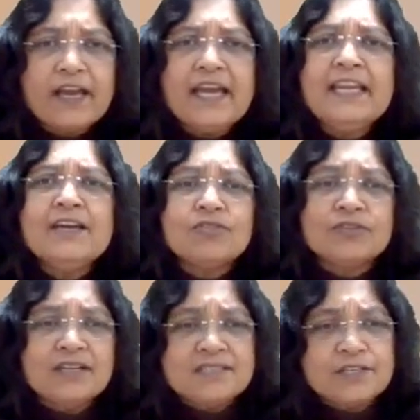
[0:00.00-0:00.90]
any
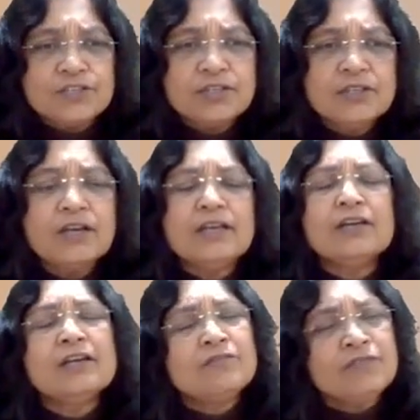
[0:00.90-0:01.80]
organization.
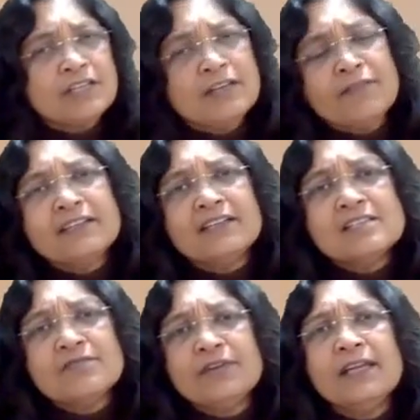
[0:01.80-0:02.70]
In fact, it is
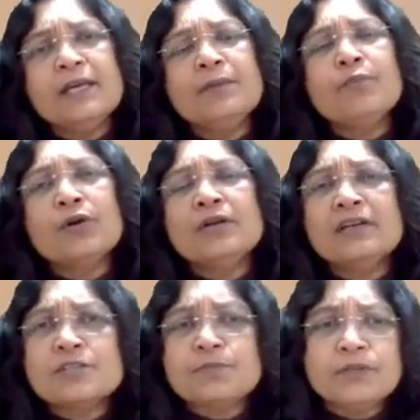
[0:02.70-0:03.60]
a very important
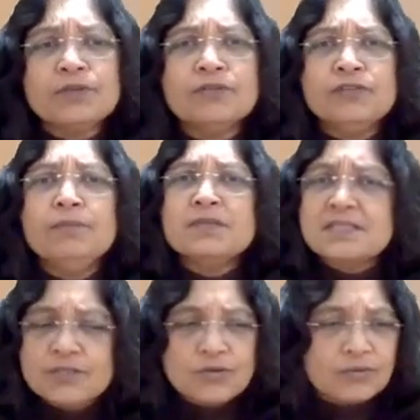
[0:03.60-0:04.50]
aspect of the
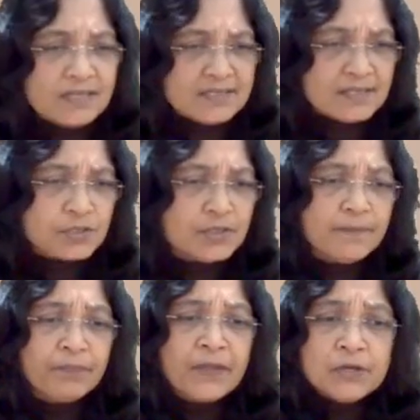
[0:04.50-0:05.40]
business organization.
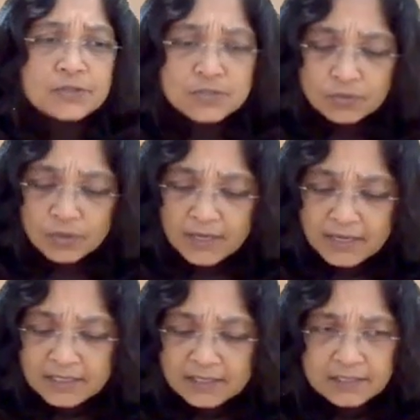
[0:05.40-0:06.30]
So
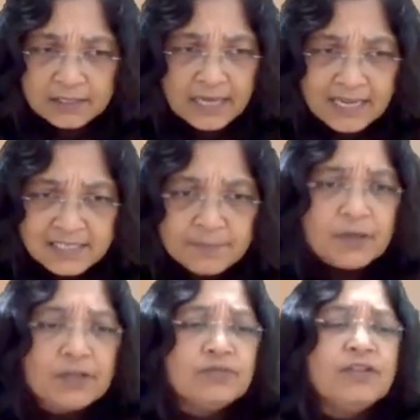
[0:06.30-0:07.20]
as a
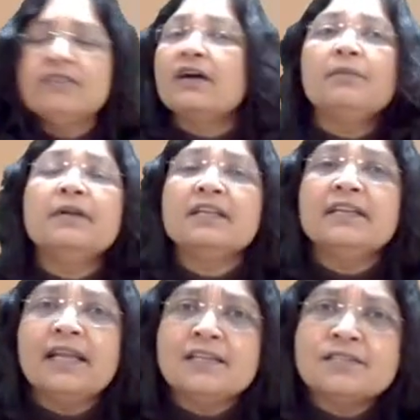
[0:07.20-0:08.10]
part of the environmental
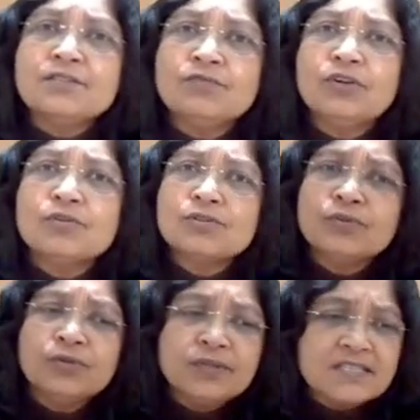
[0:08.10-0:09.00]
analysis, we're also
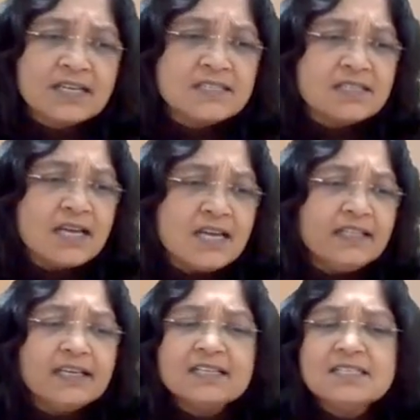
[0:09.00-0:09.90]
going to discuss
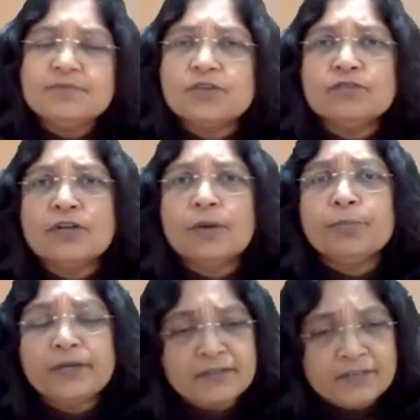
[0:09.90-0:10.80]
the concept of
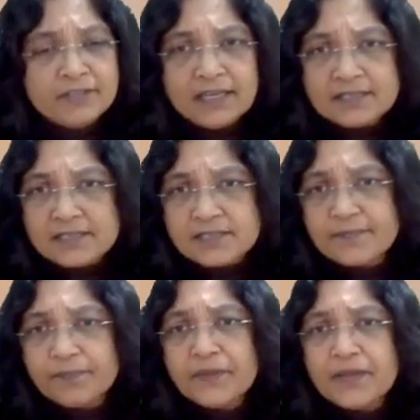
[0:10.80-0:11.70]
competitive analysis.